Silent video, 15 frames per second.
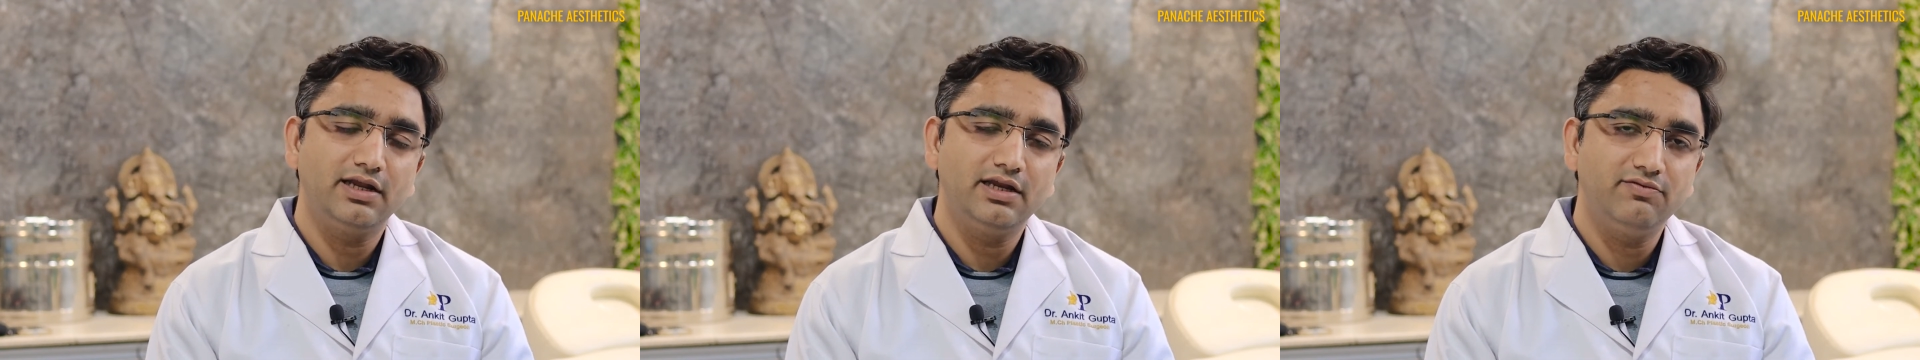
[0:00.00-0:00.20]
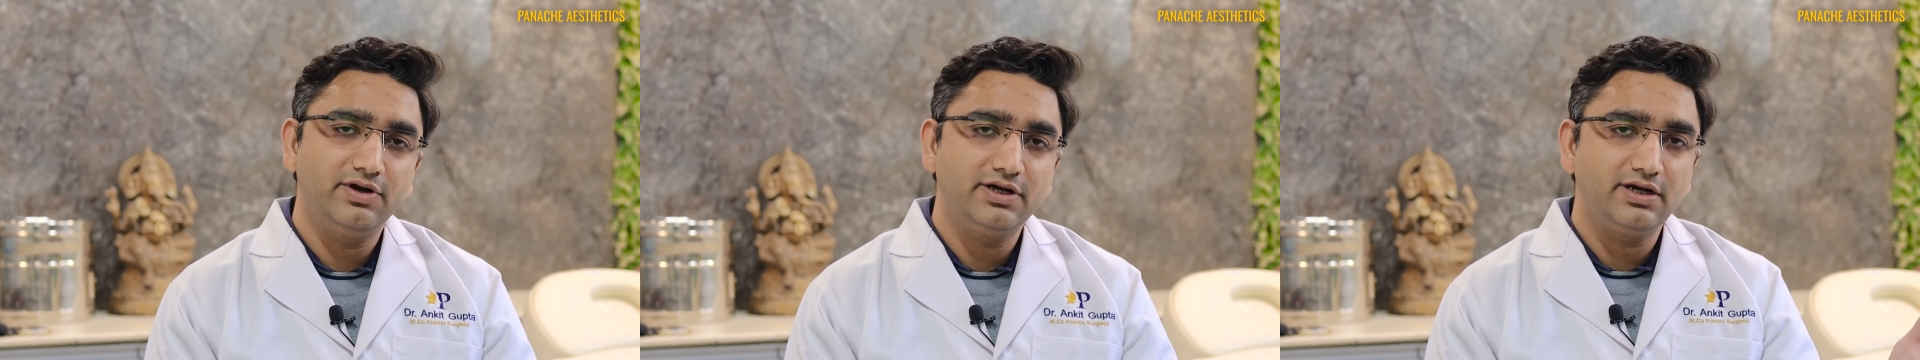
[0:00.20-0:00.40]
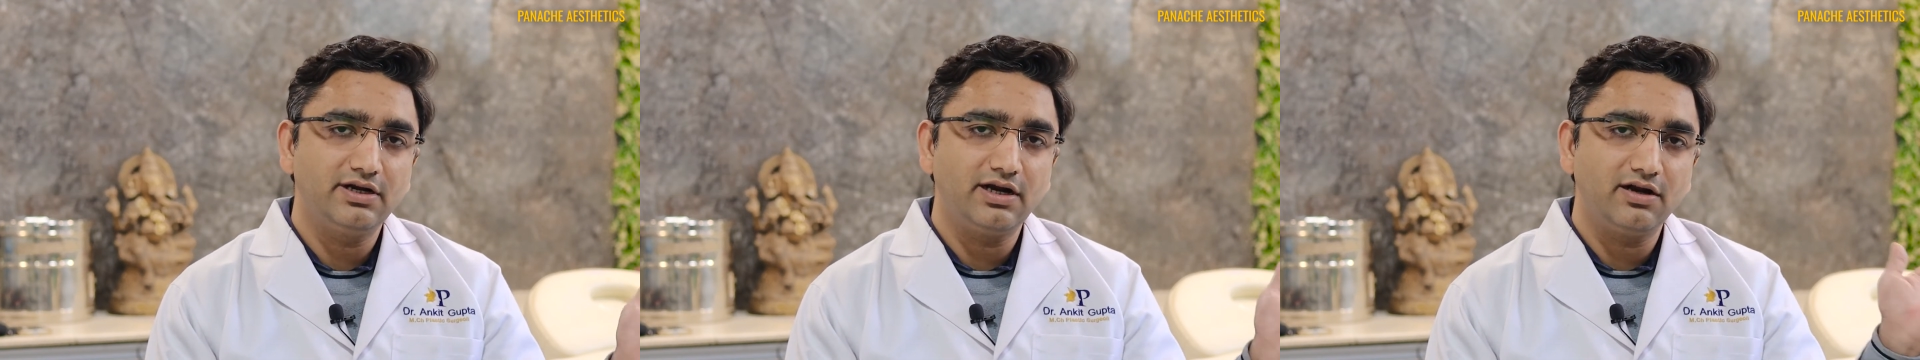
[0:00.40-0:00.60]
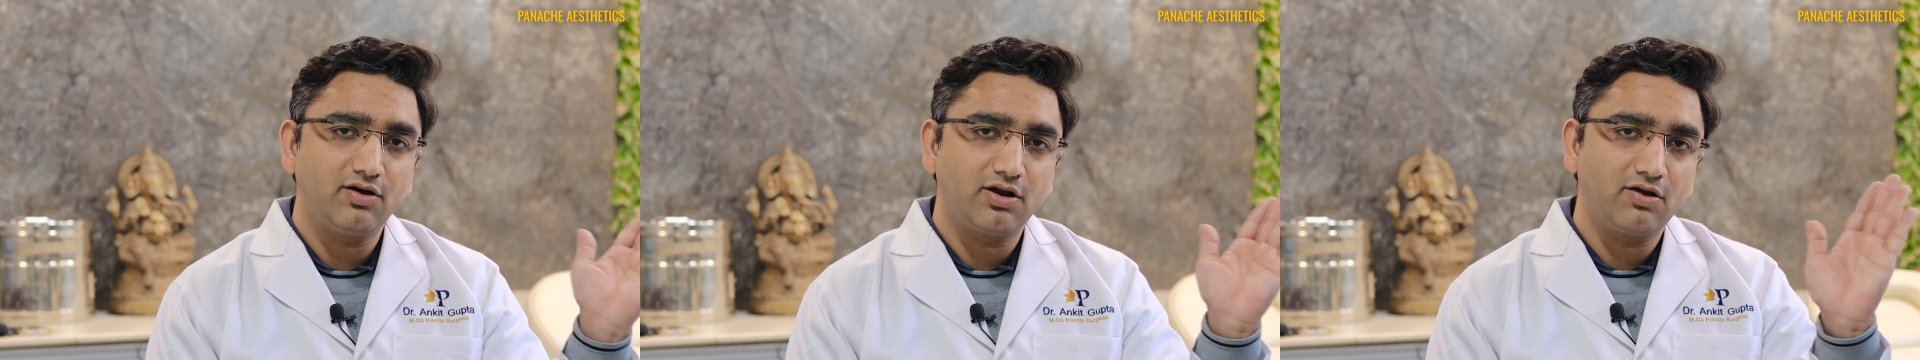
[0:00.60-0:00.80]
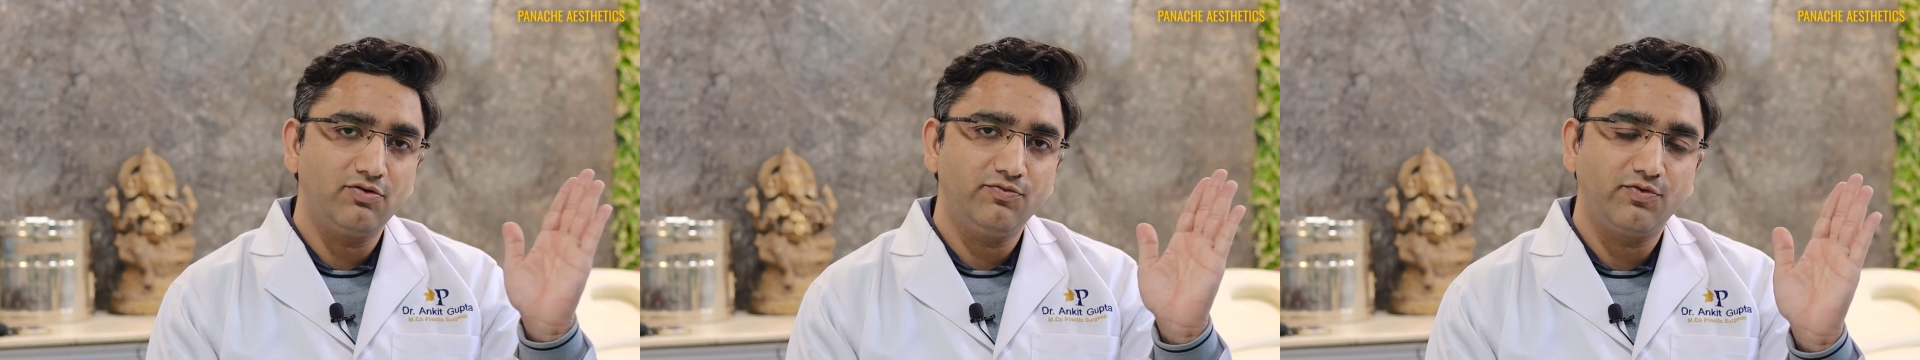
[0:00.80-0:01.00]
elevated at
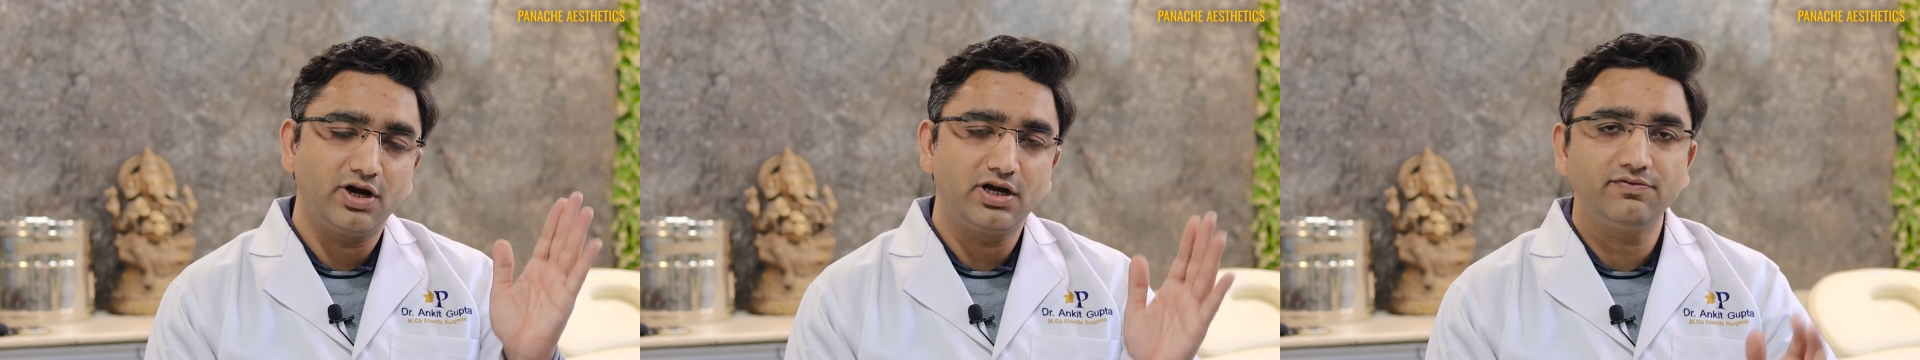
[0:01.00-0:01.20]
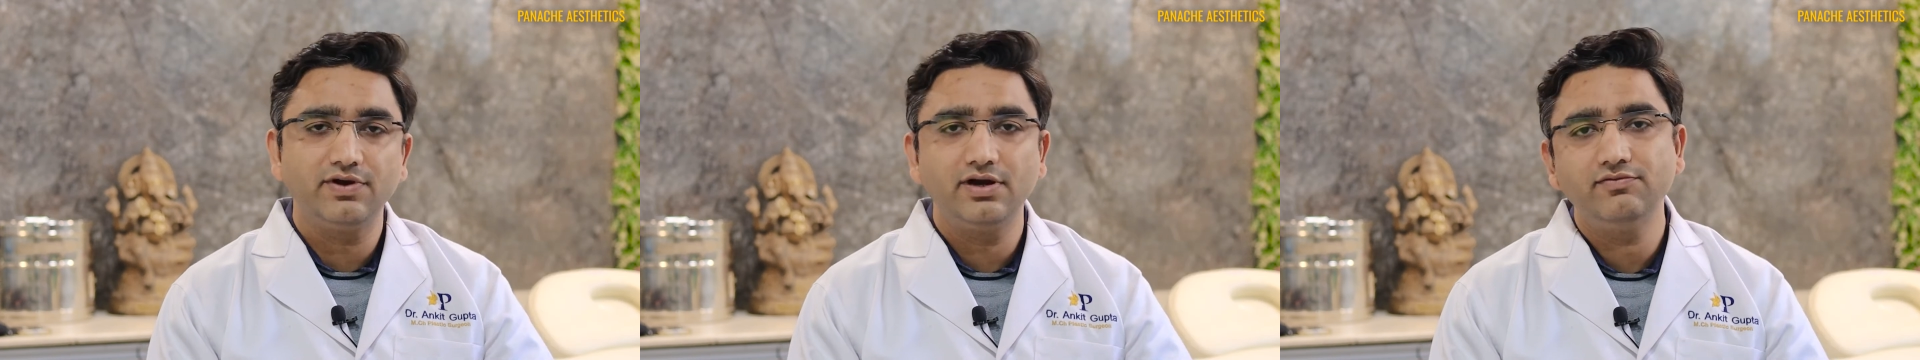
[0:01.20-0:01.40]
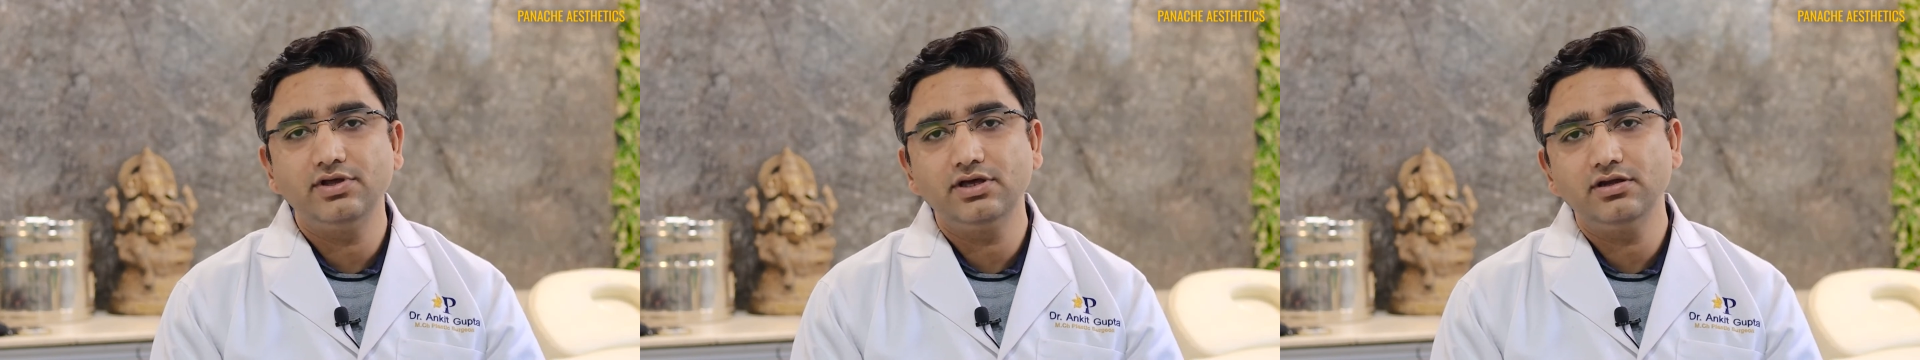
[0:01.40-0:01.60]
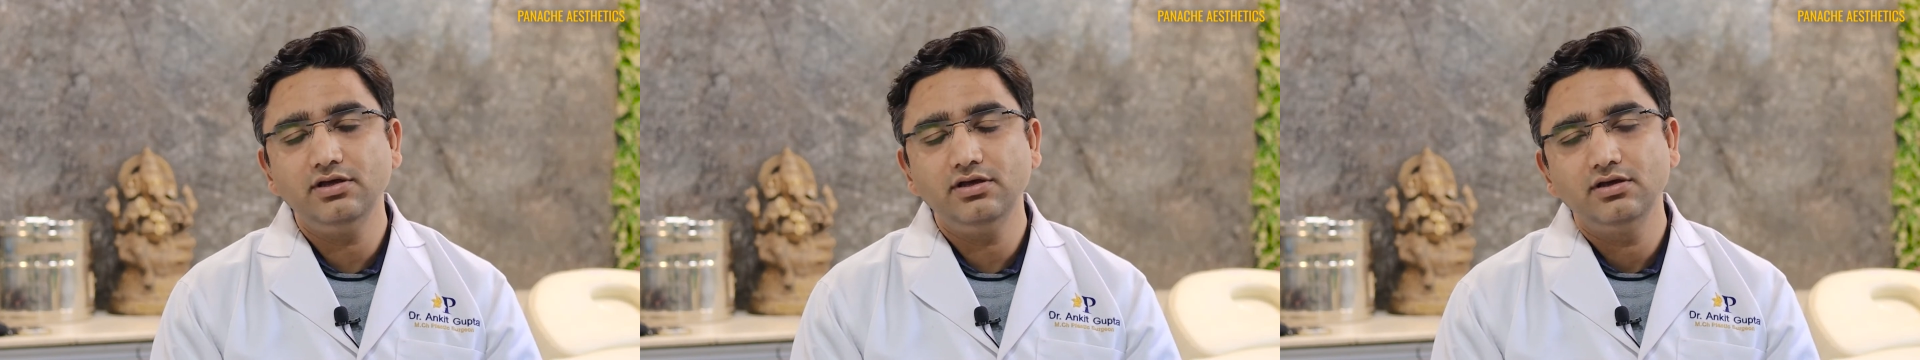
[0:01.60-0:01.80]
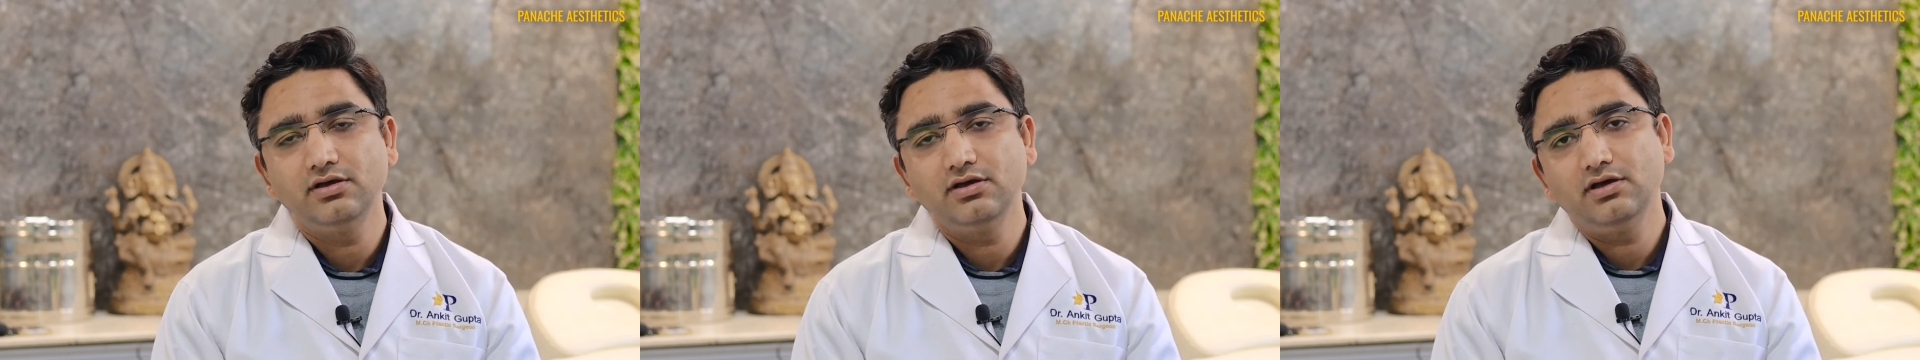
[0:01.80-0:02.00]
around 45 degrees.